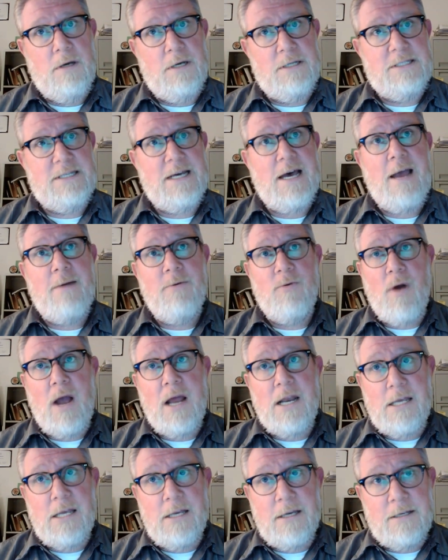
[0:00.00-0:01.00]
a timed
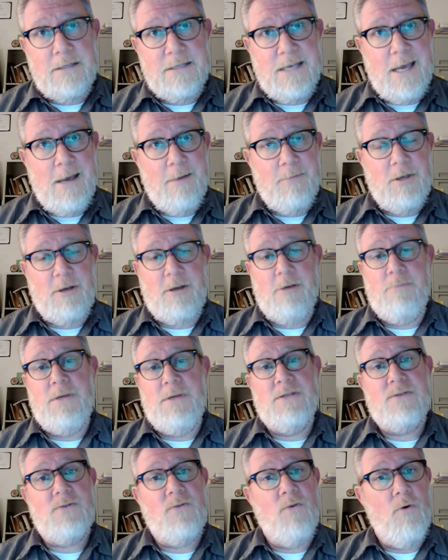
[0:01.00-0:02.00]
writing exam that could
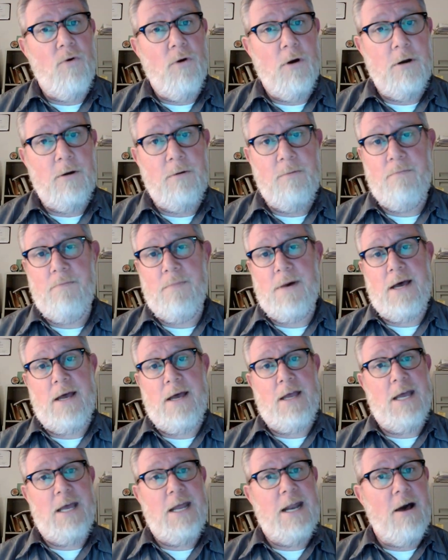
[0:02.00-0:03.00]
be scored
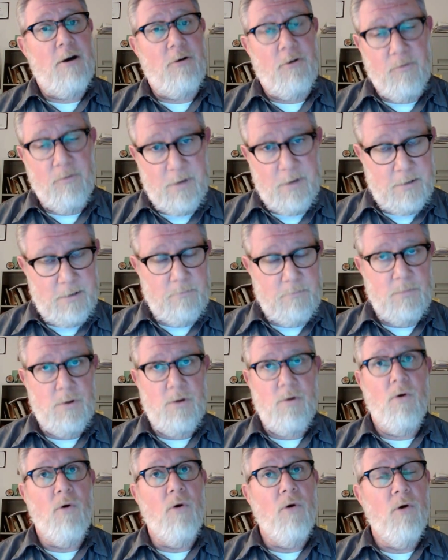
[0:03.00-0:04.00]
by an algorithm
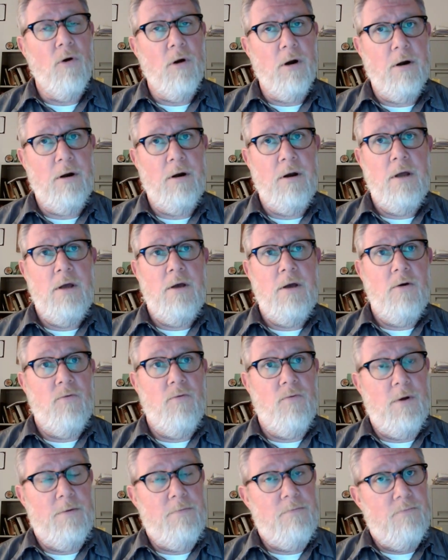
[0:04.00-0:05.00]
or
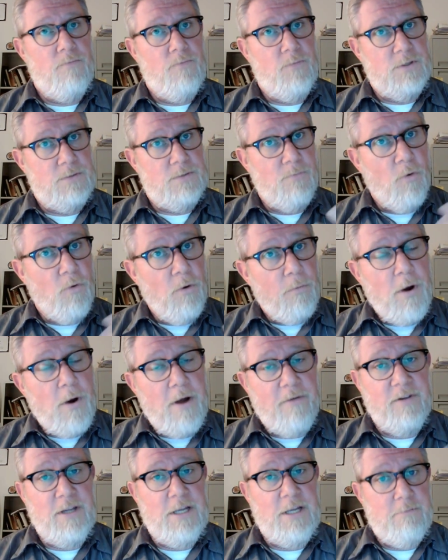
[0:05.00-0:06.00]
what was more
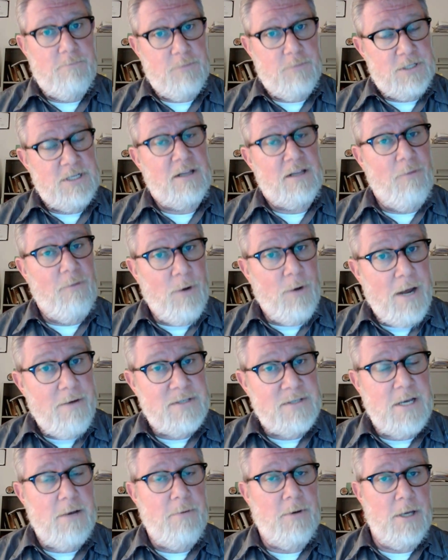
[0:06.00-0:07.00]
prevalent, particularly when I
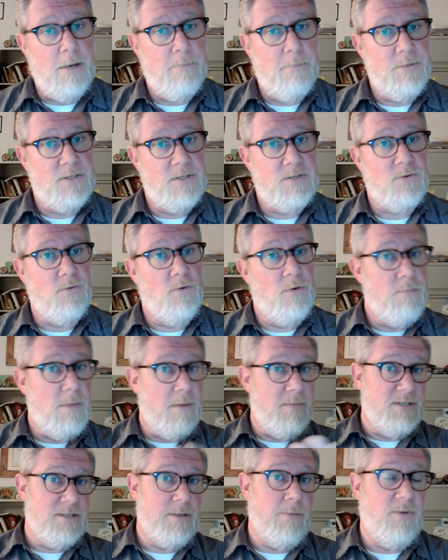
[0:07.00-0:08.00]
was coming up in school, and
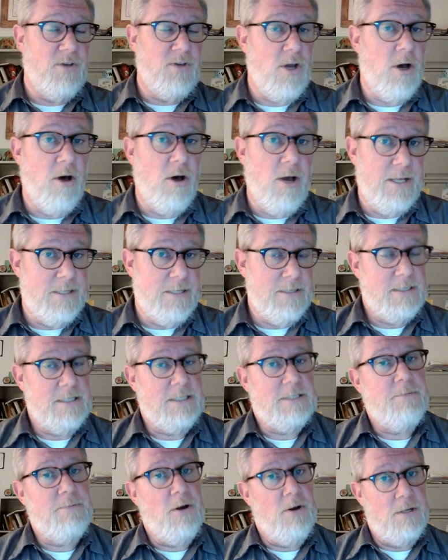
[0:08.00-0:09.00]
maybe some of y'all had this
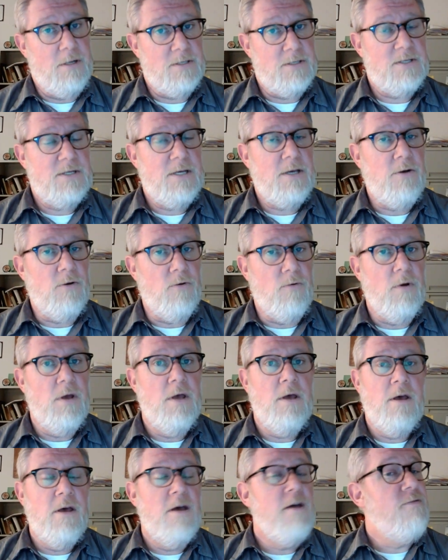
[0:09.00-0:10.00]
experience too,
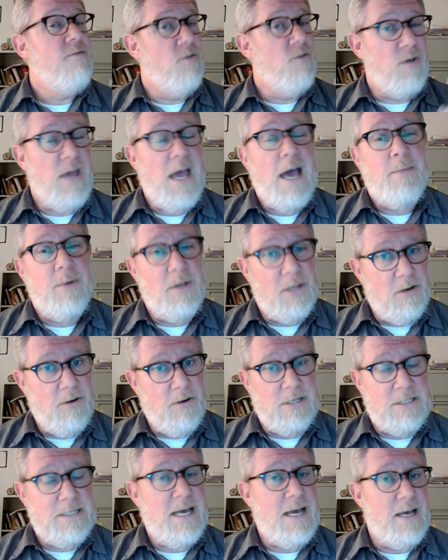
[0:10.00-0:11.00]

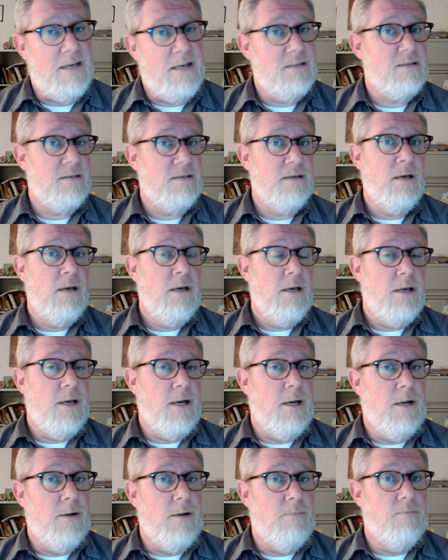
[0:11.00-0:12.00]
vocabulary tests,
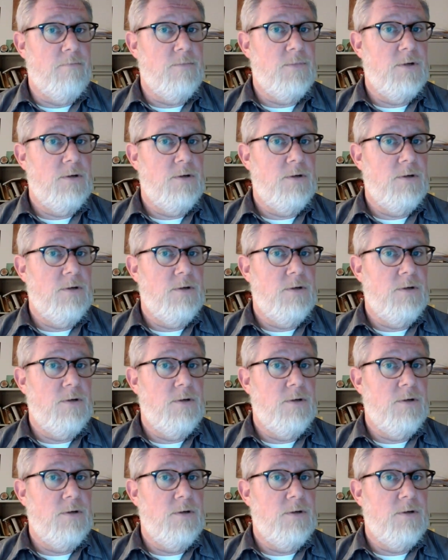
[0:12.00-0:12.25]
um,